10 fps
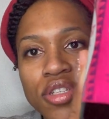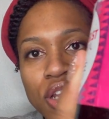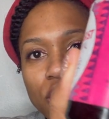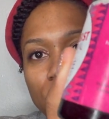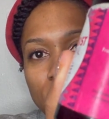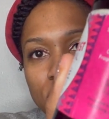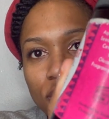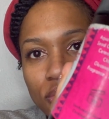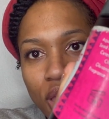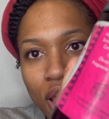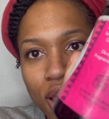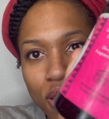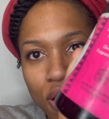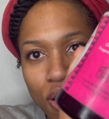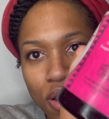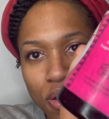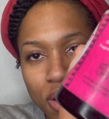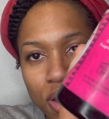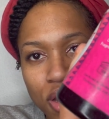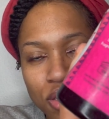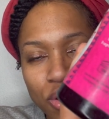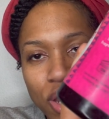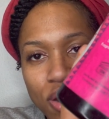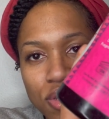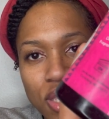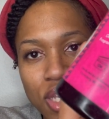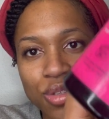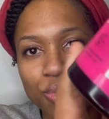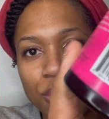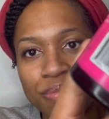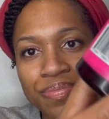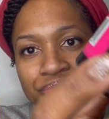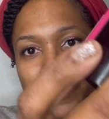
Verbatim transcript: the ingredients of that, y'all. So here's this one.